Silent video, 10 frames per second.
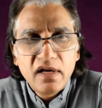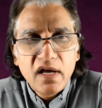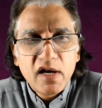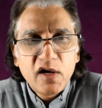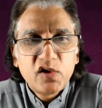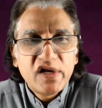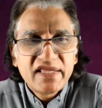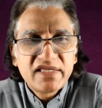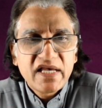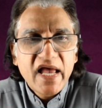and not
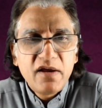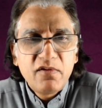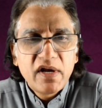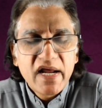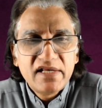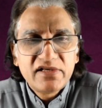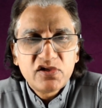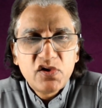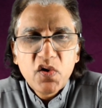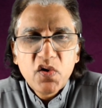let anyone else
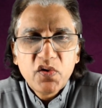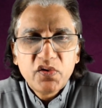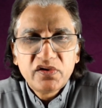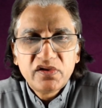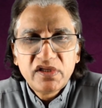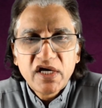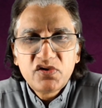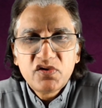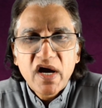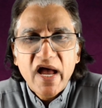know
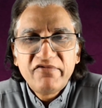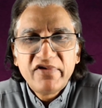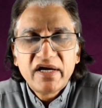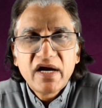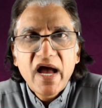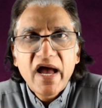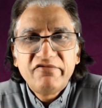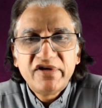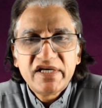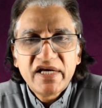that you're having a
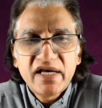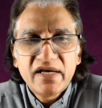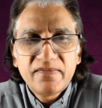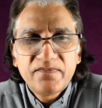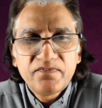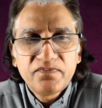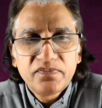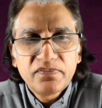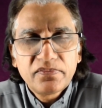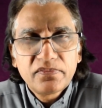heavy day.
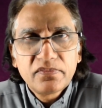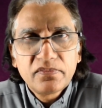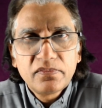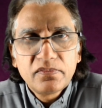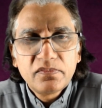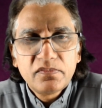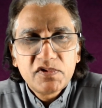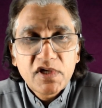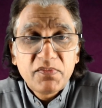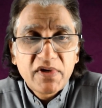
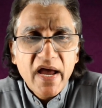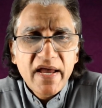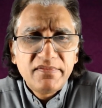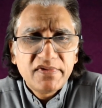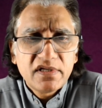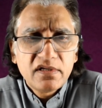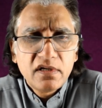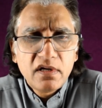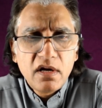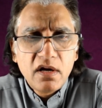Sometimes
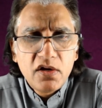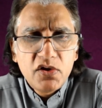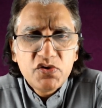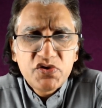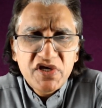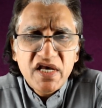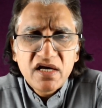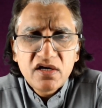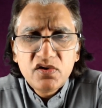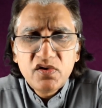you
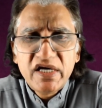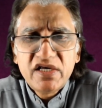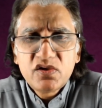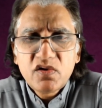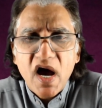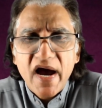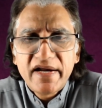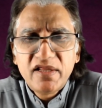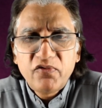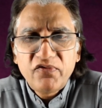think you need to
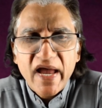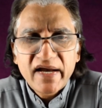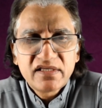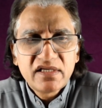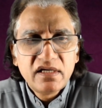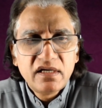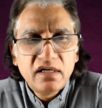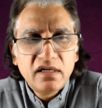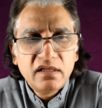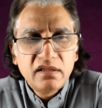hide the fact
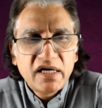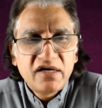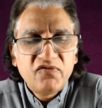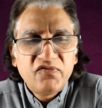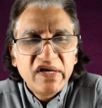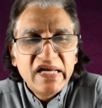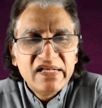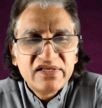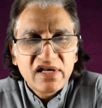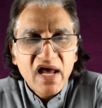that it
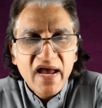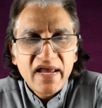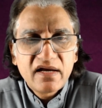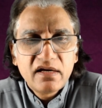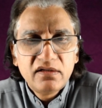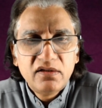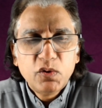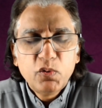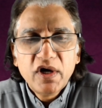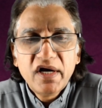feels like the
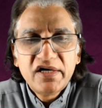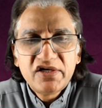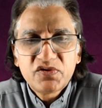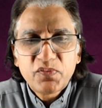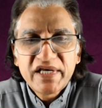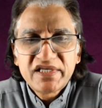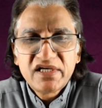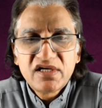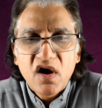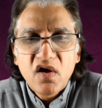world is
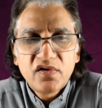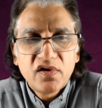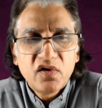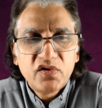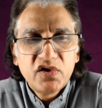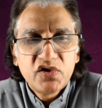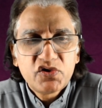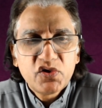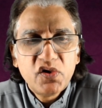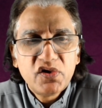pressing down on your
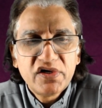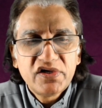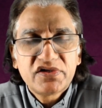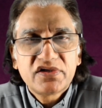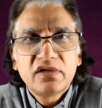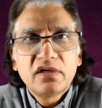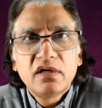shoulders.